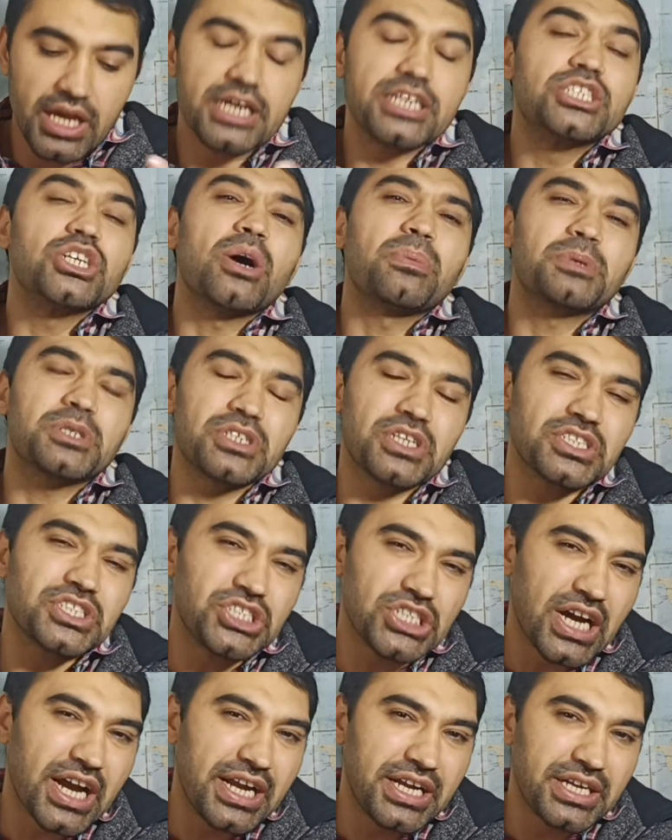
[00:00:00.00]
adopted a
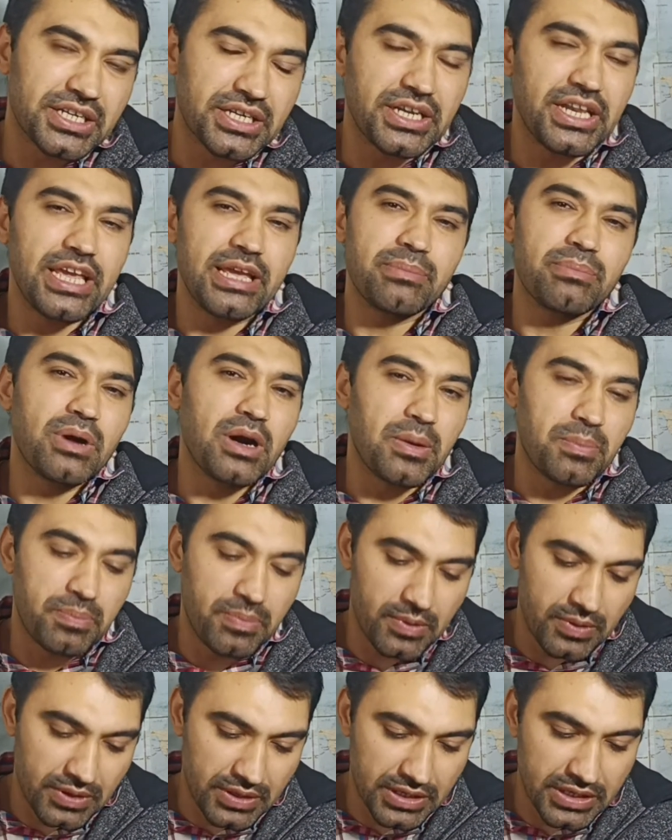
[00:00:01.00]
giant name of
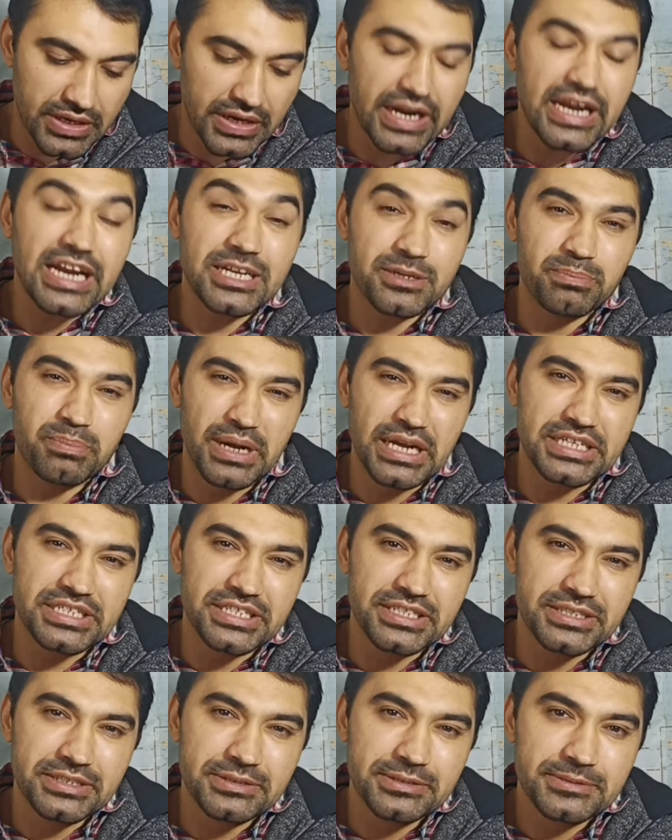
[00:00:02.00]
Great
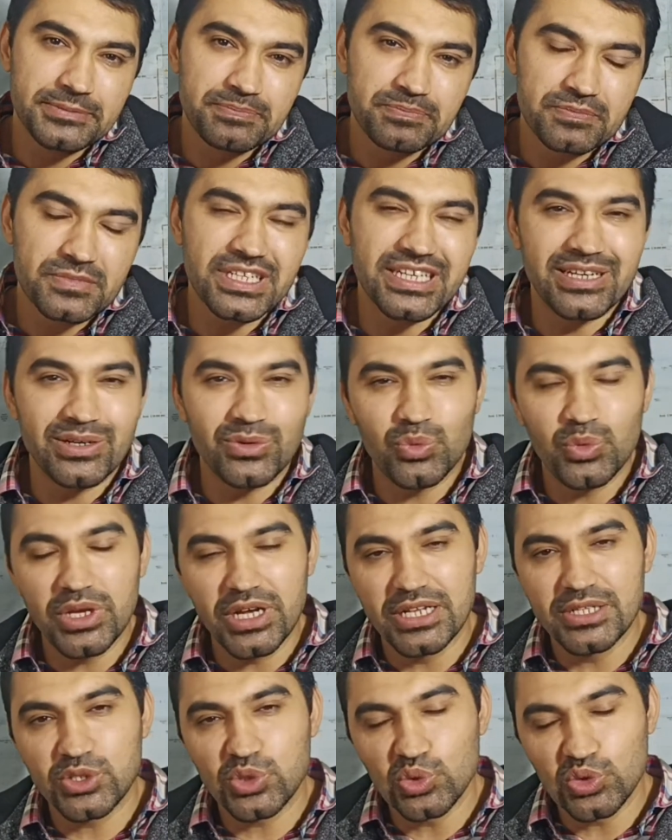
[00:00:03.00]
Britain, and we
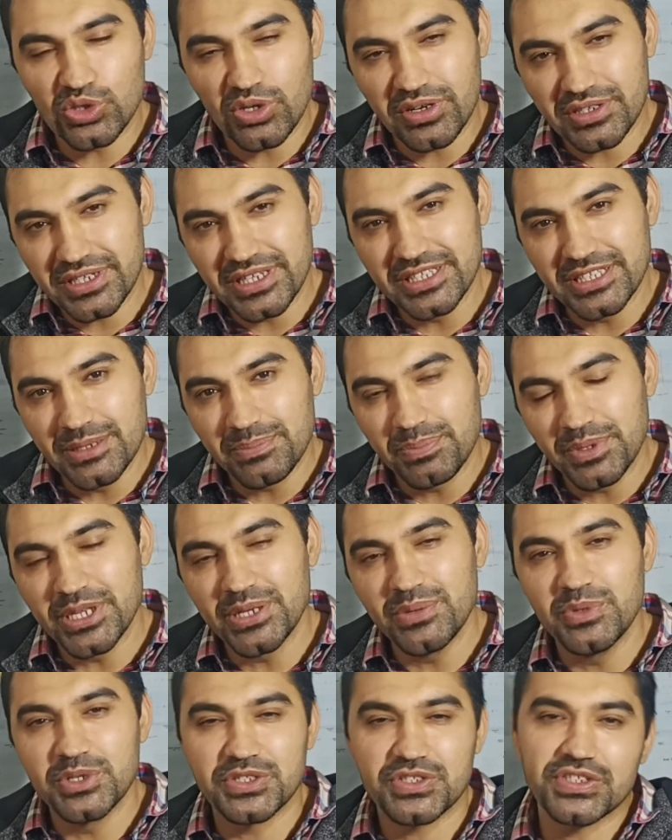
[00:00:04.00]
also talked in the
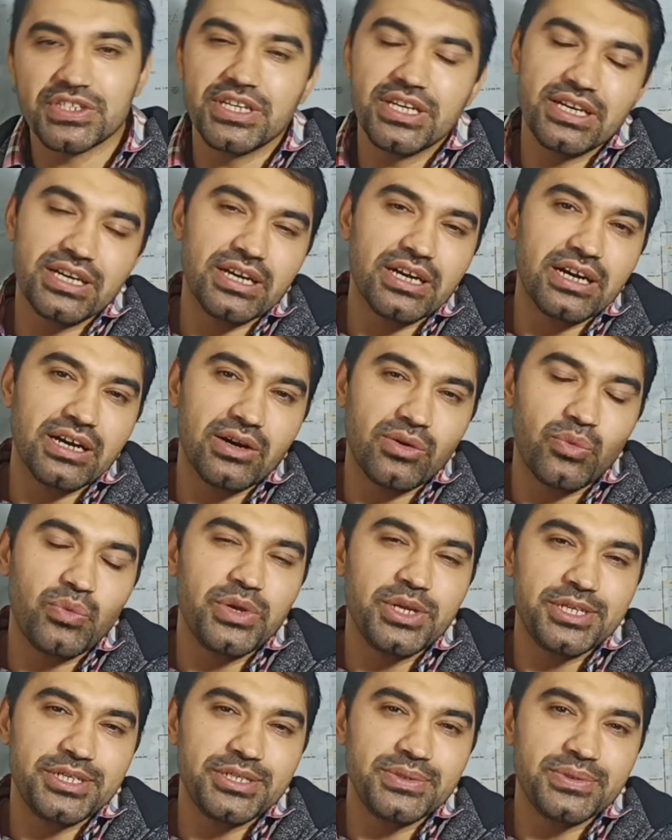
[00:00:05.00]
previous
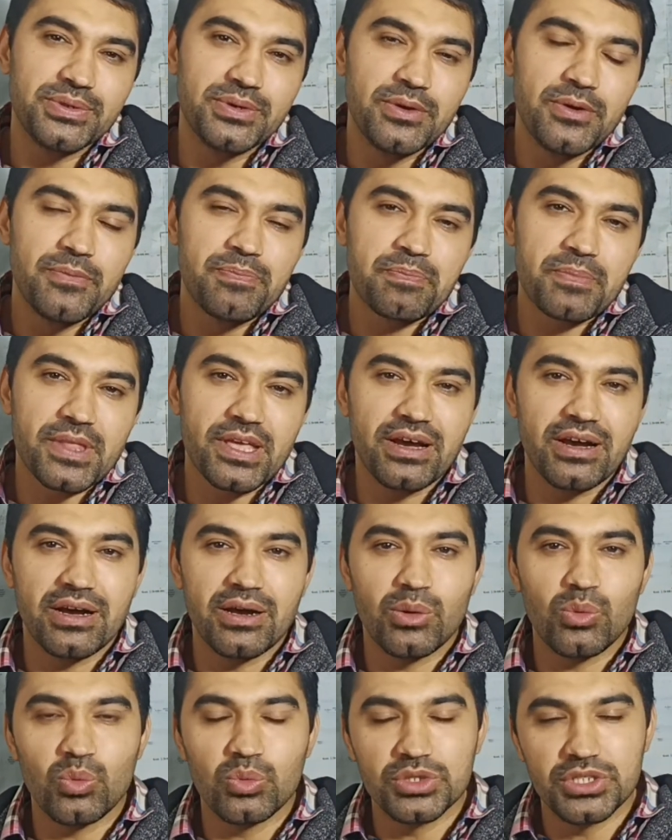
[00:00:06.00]
video
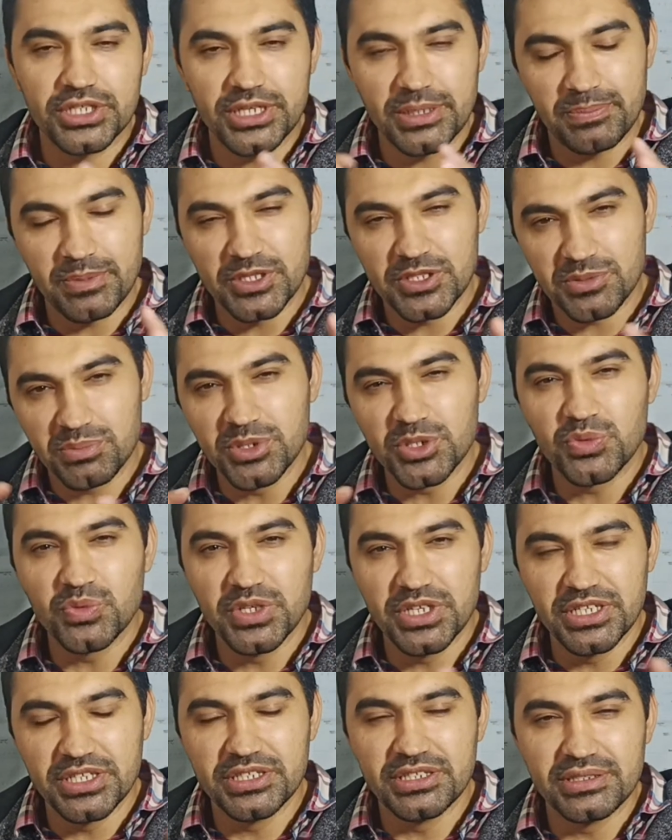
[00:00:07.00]
with the difference
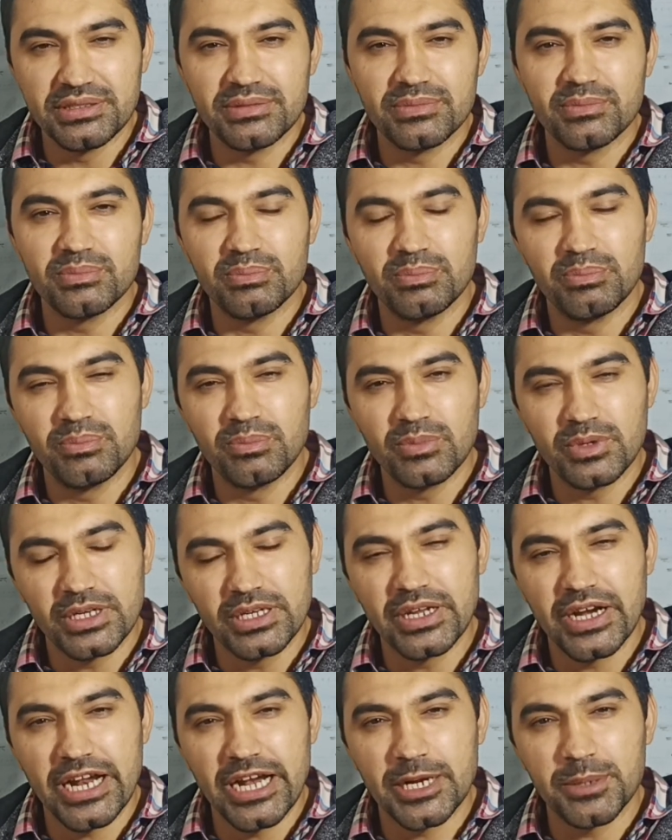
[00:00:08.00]
between
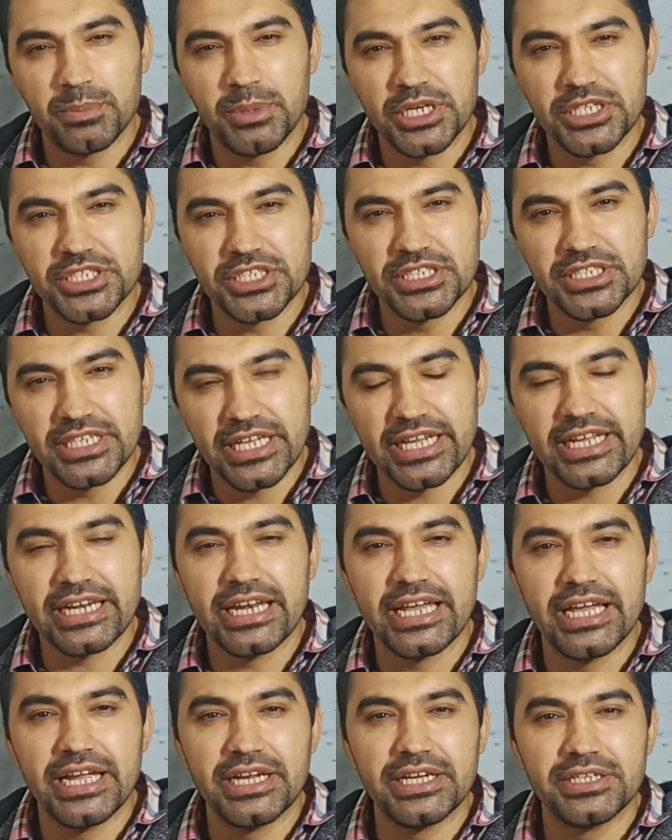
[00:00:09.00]
Great Britain,
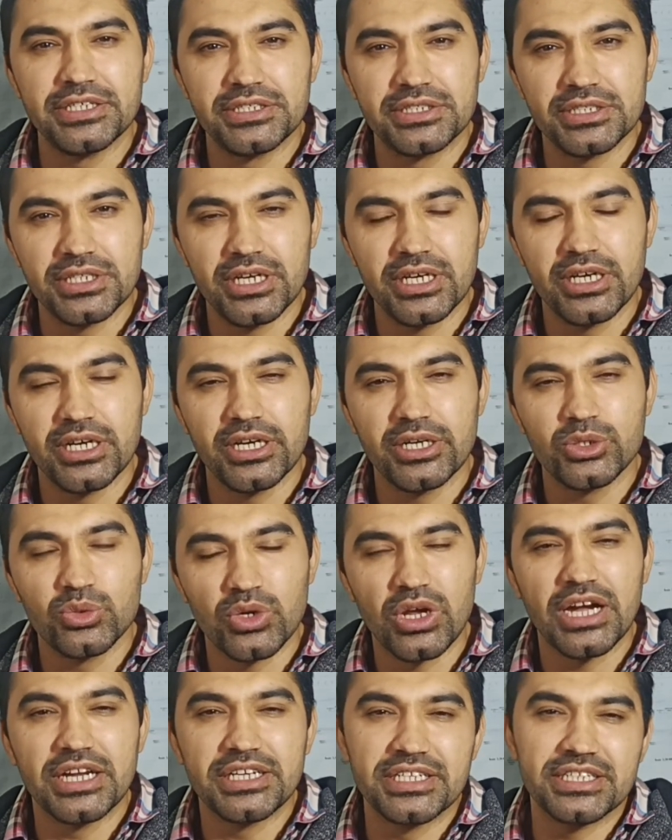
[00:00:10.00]
England,
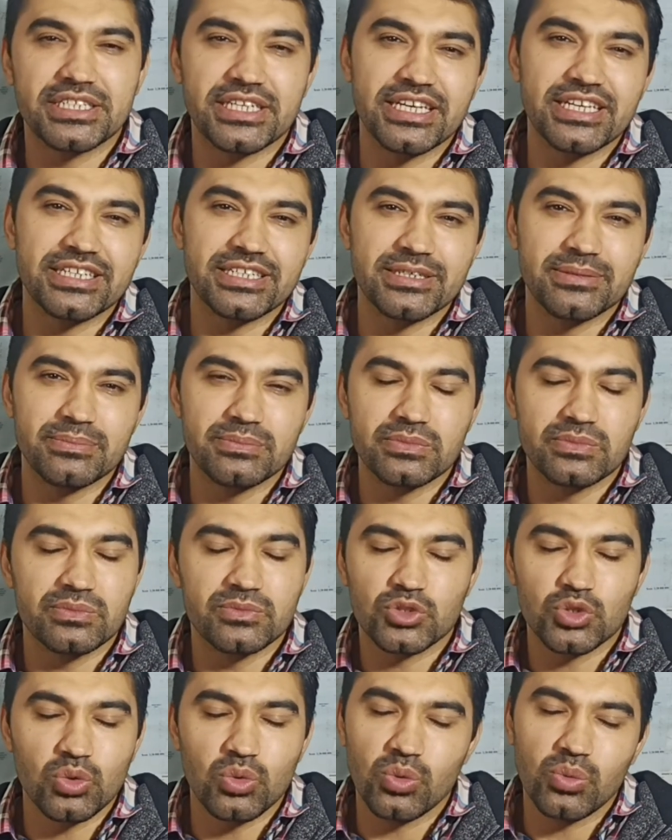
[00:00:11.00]
United Kingdom.
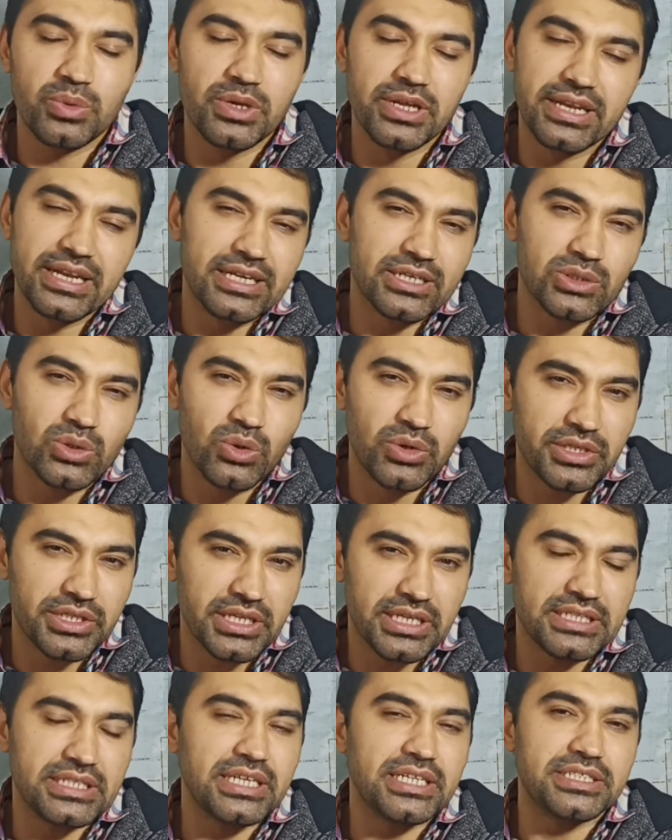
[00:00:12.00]
So we're not going
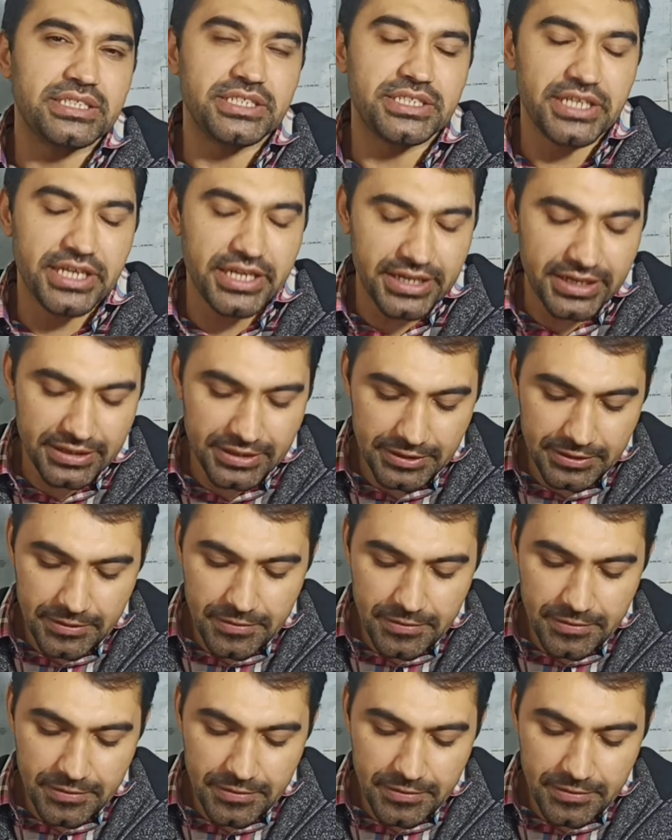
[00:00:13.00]
in that detail.